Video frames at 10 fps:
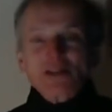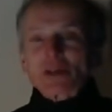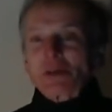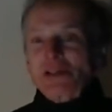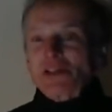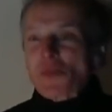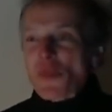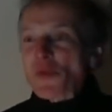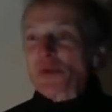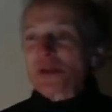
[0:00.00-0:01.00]
So he did
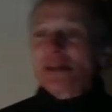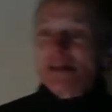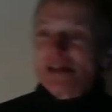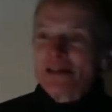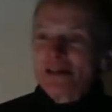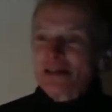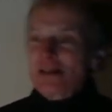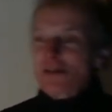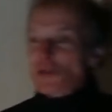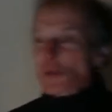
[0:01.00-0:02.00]
3
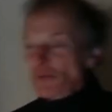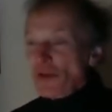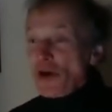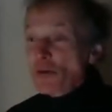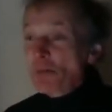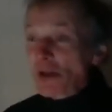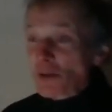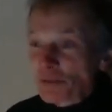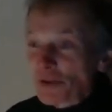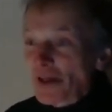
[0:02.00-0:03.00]
sort of Nobel
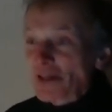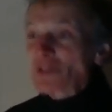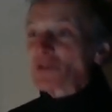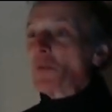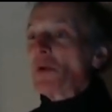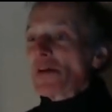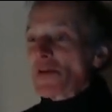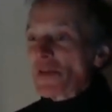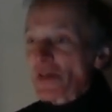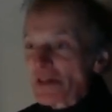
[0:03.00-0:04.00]
Prize
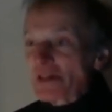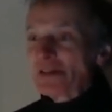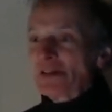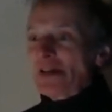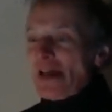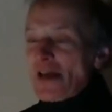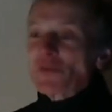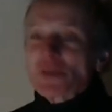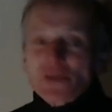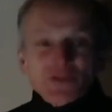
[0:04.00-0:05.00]
worthy
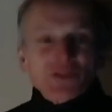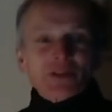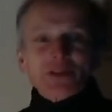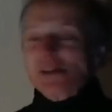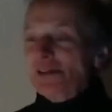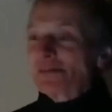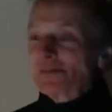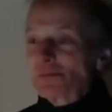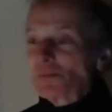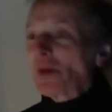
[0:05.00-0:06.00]
efforts
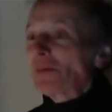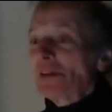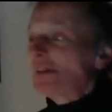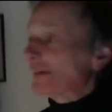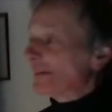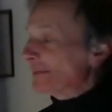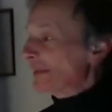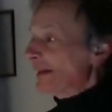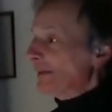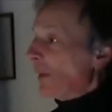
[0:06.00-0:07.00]
in 1 year,
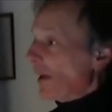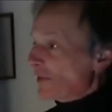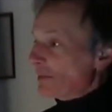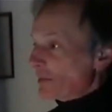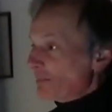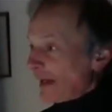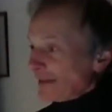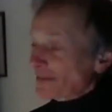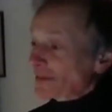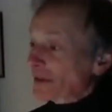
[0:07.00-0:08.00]
whilst he was a
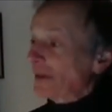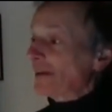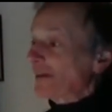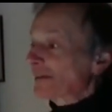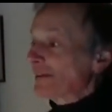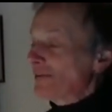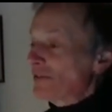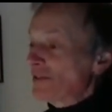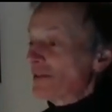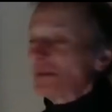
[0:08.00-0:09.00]
patent clerk in
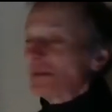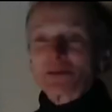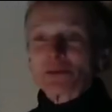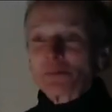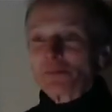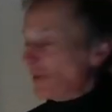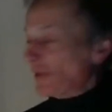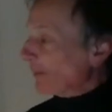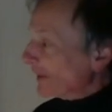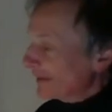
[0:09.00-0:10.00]
Zurich or
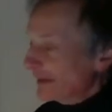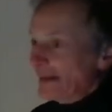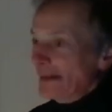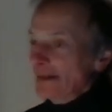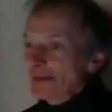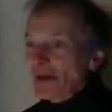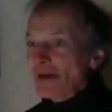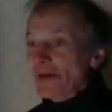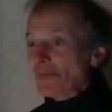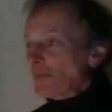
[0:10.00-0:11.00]
somewhere.
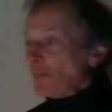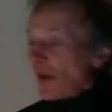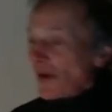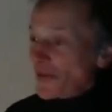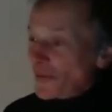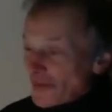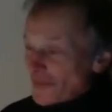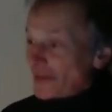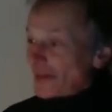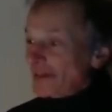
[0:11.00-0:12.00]
Rather
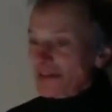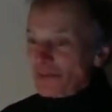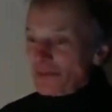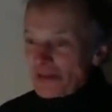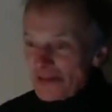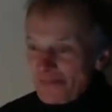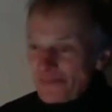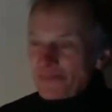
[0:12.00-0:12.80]
fascinating, really.